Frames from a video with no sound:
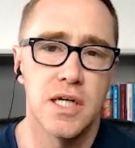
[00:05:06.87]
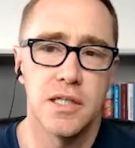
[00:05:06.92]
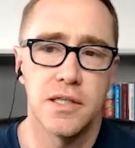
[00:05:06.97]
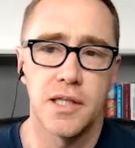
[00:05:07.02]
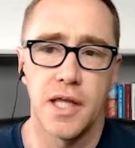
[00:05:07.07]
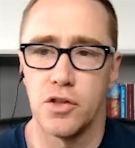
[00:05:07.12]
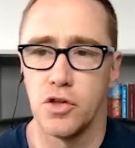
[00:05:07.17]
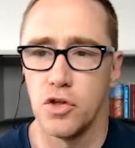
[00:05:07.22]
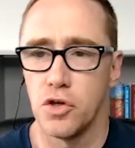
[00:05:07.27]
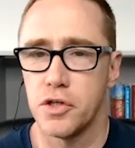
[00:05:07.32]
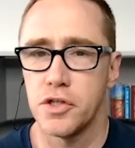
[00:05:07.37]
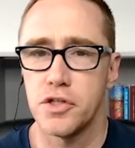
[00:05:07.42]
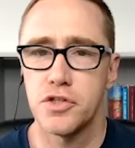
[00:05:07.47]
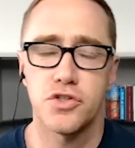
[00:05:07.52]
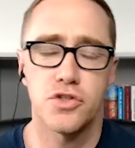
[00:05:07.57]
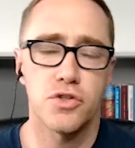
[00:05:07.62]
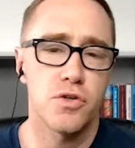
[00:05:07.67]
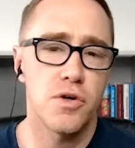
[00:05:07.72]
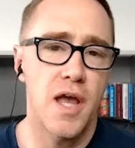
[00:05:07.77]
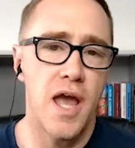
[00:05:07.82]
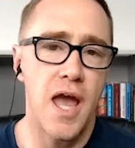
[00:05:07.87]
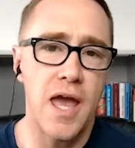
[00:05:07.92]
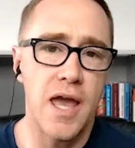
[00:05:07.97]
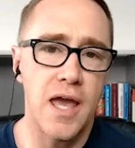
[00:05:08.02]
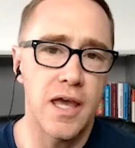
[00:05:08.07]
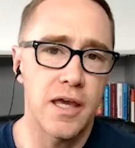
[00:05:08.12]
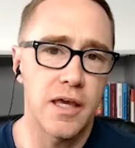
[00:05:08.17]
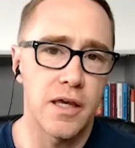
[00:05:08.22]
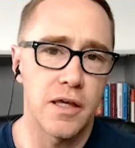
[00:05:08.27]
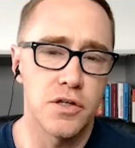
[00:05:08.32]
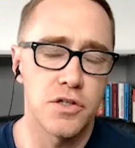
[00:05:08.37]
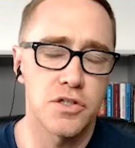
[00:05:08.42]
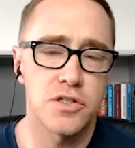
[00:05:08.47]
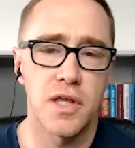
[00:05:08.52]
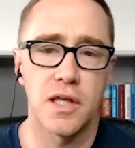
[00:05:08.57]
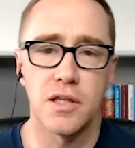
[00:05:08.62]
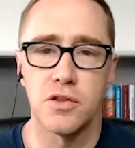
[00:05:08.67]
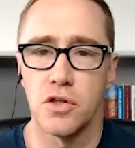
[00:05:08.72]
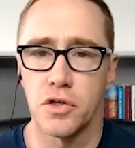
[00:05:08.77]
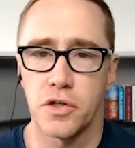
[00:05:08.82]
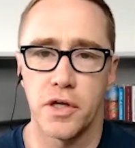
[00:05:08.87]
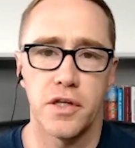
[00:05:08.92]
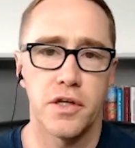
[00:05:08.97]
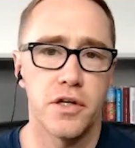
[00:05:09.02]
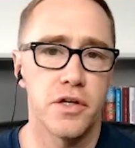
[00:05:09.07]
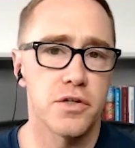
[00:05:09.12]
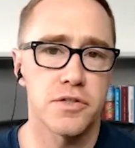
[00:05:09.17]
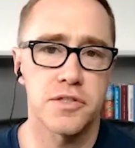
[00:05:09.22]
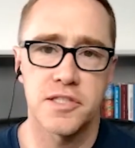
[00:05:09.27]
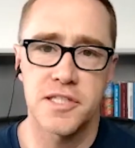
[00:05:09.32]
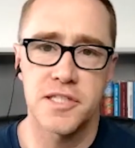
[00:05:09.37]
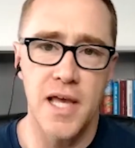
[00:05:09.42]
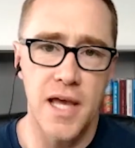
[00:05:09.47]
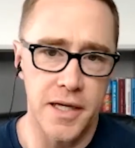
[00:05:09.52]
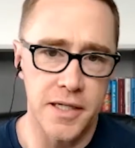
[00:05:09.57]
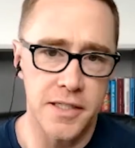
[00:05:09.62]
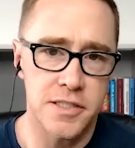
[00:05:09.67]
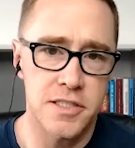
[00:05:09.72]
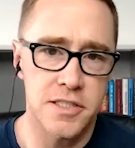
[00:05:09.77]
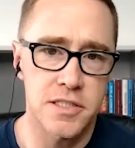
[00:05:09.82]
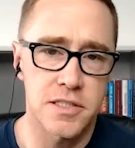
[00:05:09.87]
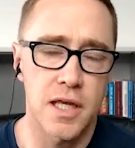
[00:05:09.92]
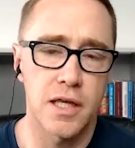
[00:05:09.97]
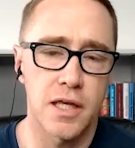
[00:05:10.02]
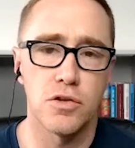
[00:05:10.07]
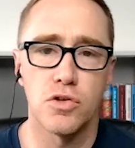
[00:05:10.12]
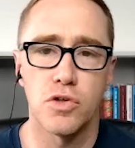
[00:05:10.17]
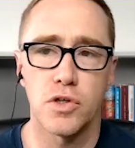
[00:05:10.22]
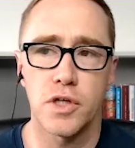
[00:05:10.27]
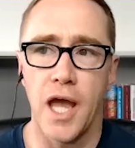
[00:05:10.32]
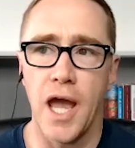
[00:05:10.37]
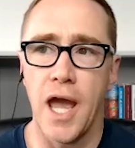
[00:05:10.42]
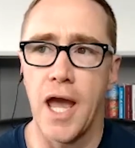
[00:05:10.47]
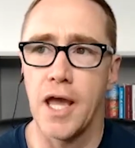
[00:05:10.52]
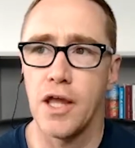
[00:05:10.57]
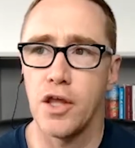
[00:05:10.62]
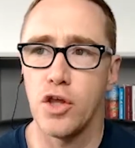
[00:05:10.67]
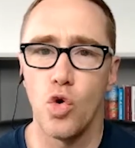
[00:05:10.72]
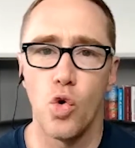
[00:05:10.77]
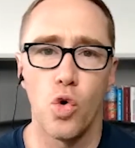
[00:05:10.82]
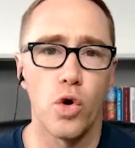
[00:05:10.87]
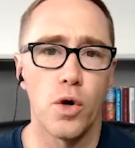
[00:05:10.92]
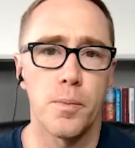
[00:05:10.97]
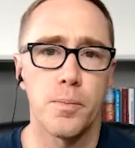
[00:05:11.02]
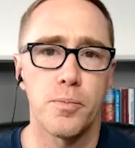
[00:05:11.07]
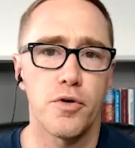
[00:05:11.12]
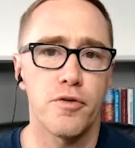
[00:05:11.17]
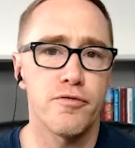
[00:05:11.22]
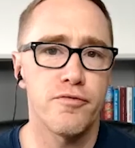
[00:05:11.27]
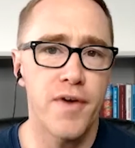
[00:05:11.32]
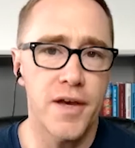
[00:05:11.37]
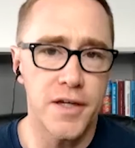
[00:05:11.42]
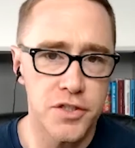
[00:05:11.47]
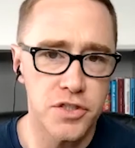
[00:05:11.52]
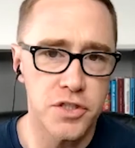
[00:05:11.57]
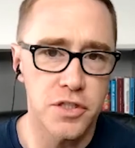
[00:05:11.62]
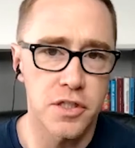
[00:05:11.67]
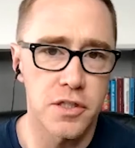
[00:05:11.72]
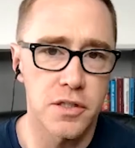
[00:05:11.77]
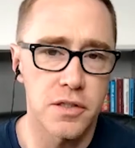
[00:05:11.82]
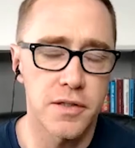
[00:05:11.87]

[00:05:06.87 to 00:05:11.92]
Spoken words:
They look at your age, they look at your sex, they look at your profession,